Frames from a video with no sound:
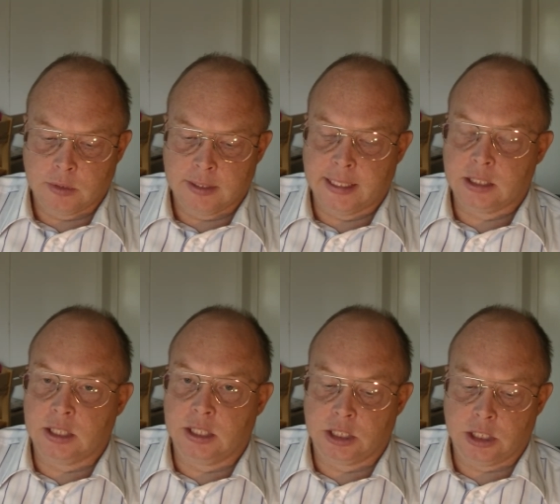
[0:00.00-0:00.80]
that
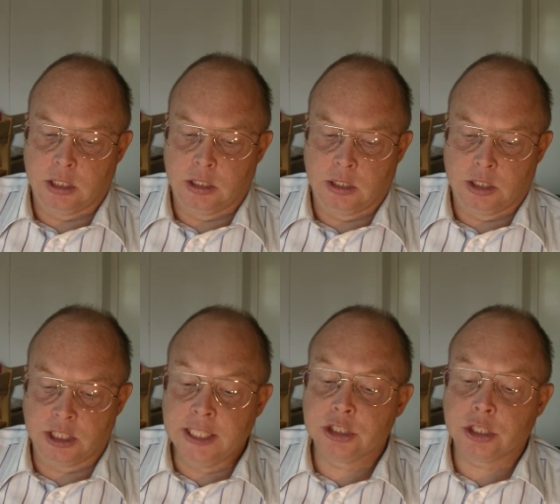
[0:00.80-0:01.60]
is a
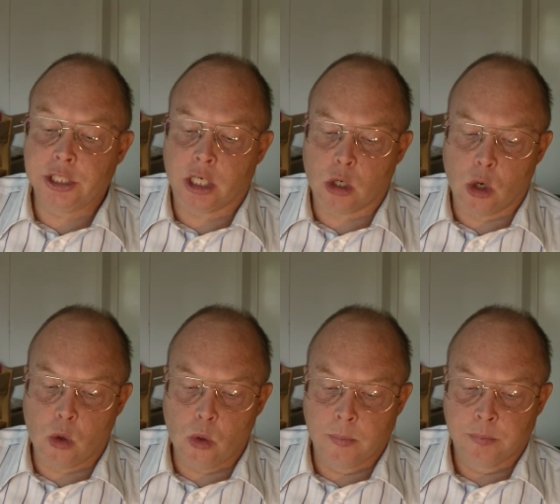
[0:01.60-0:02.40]
century ago,